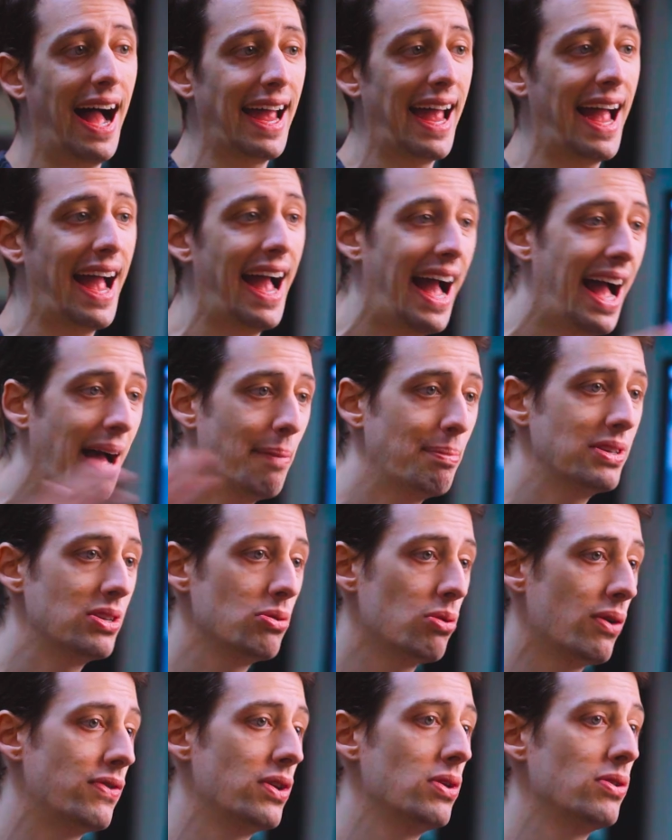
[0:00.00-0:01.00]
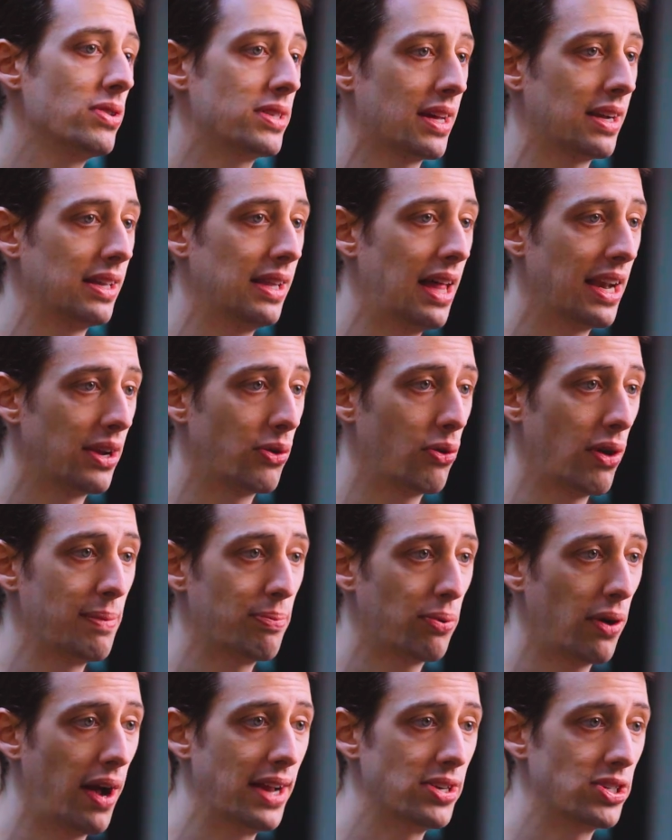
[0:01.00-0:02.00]
I happen to have used on a lot of
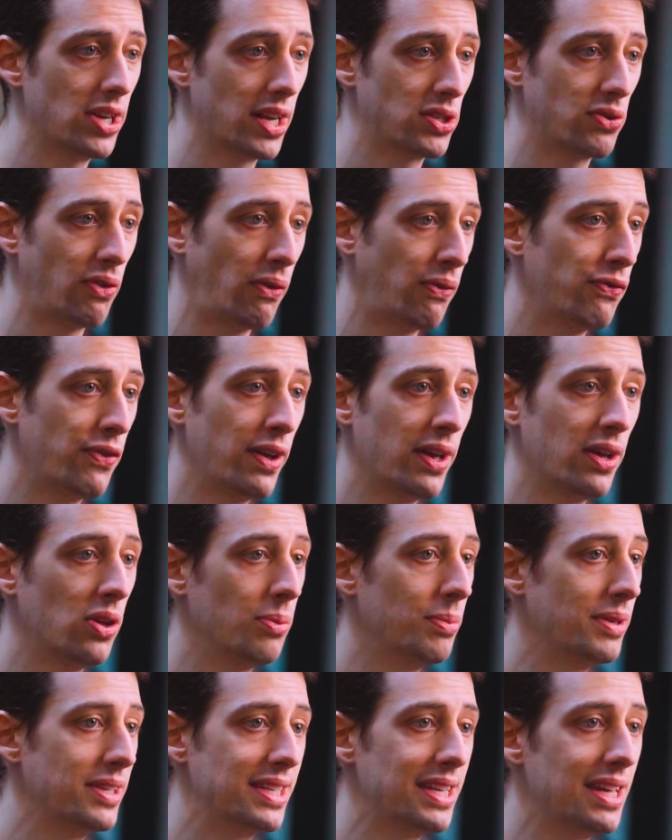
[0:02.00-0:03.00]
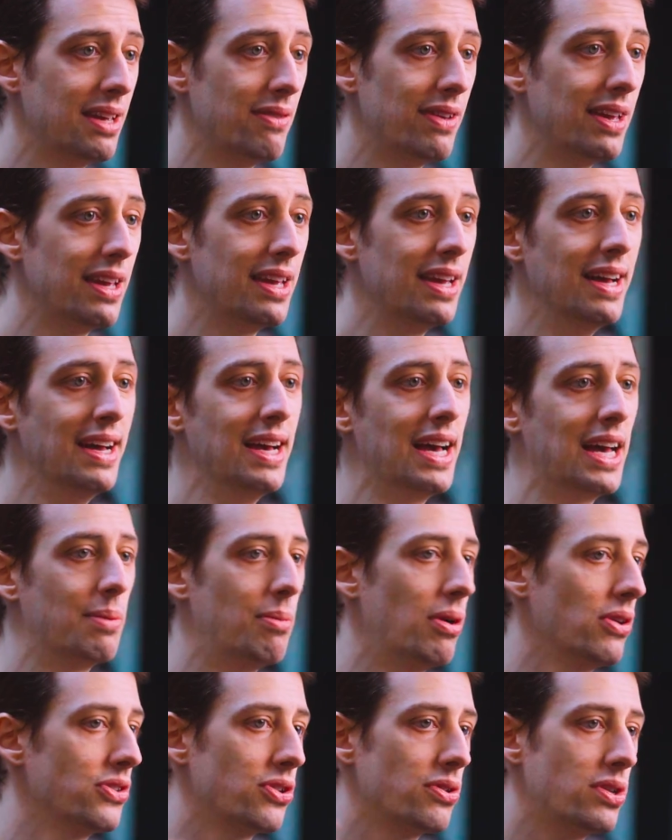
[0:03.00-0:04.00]
great projects for film and TV, and
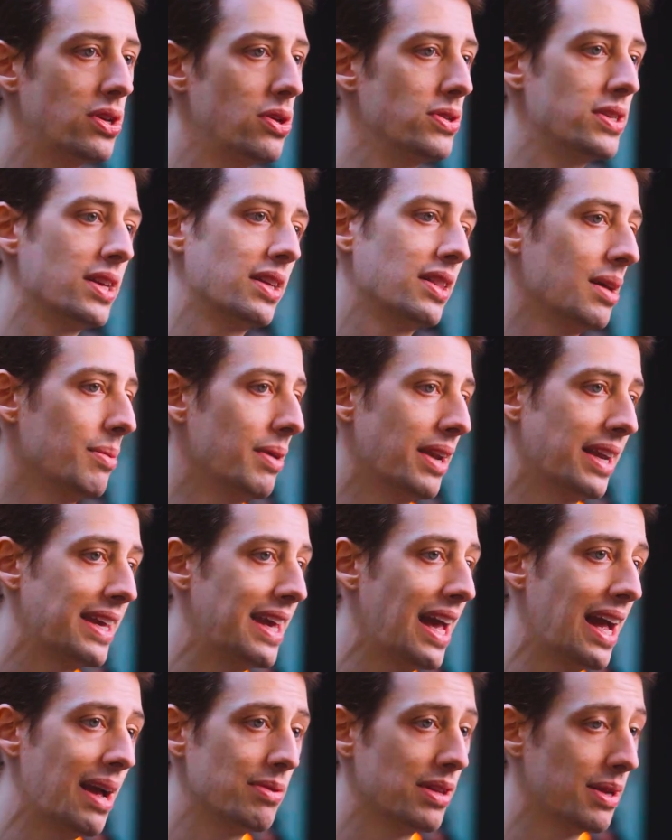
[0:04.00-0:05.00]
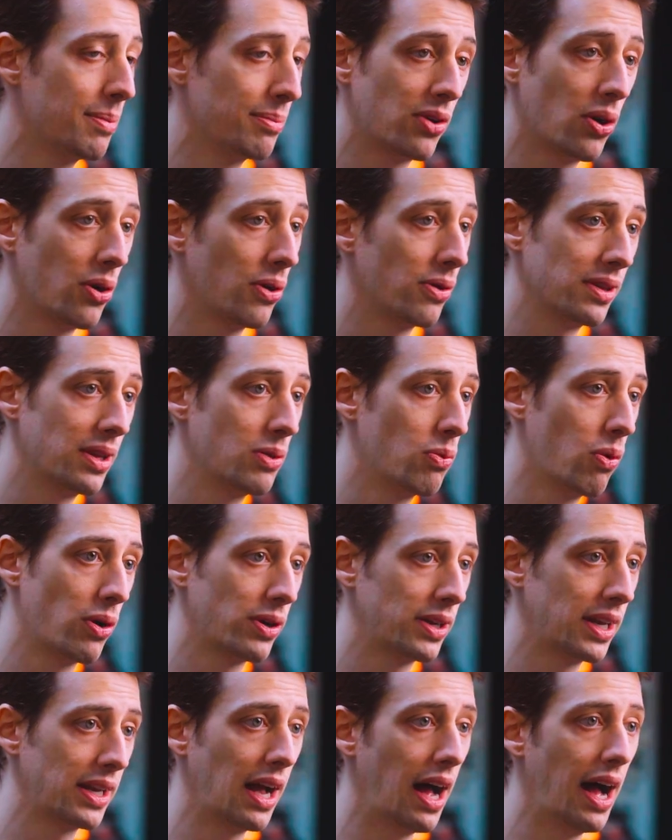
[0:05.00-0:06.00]
I'm also using them on a game that I'm currently
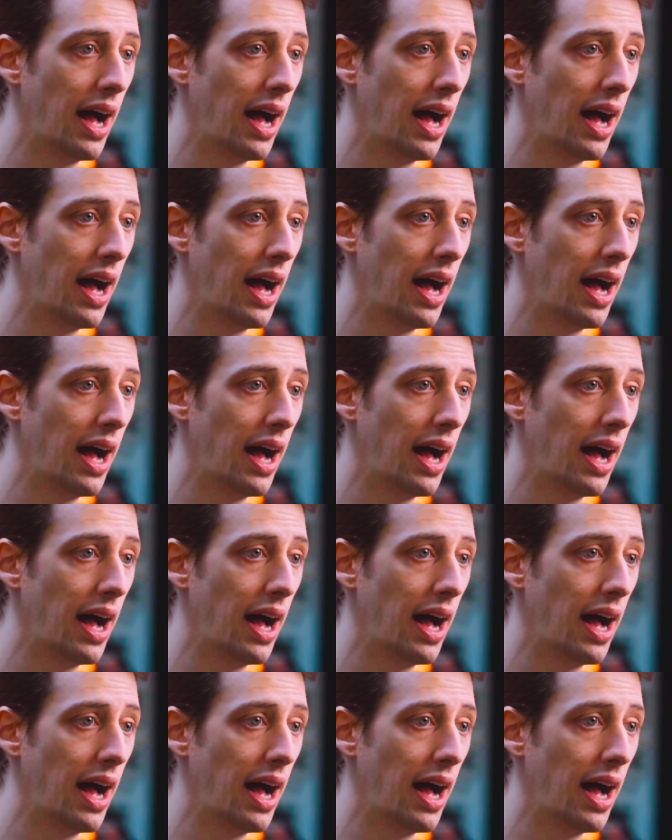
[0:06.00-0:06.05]
working